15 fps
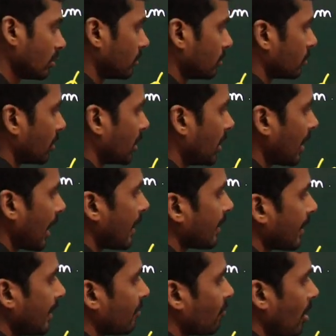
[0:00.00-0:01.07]
So here I'll
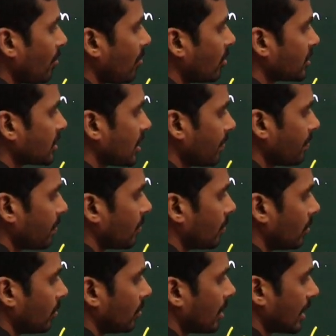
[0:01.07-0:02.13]
write one more step,
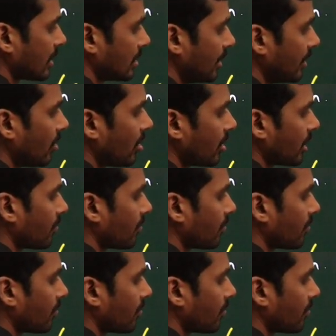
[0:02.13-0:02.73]
actually not